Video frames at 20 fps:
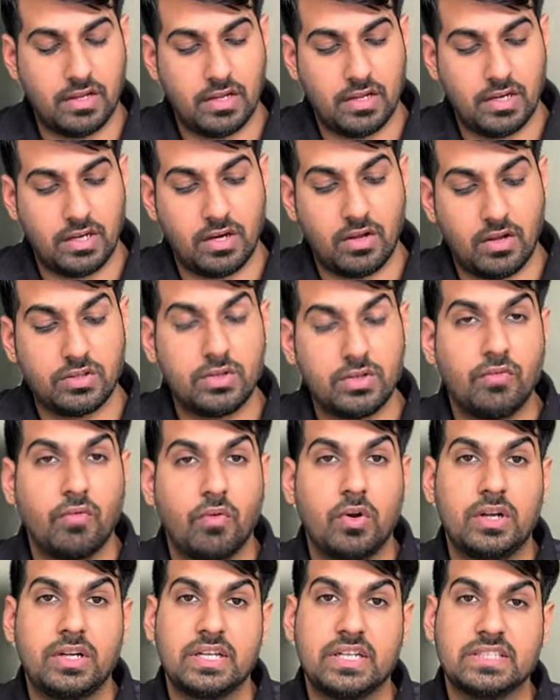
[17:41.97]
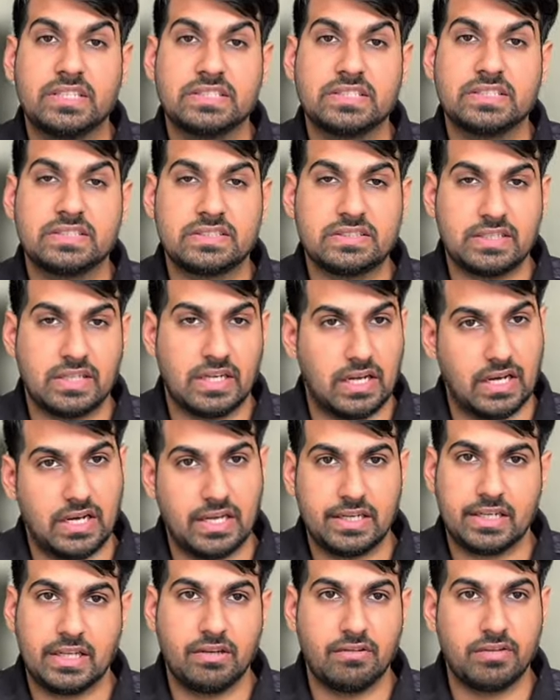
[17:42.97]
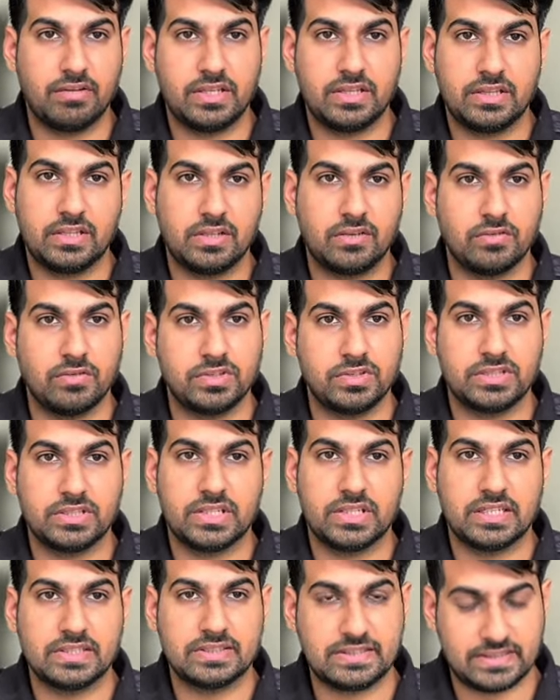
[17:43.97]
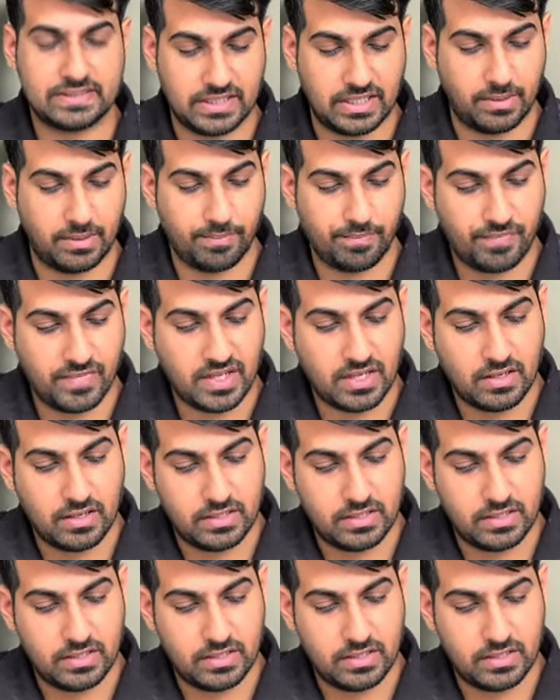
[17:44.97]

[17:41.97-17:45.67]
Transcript: Now the voltages are given in the question as same.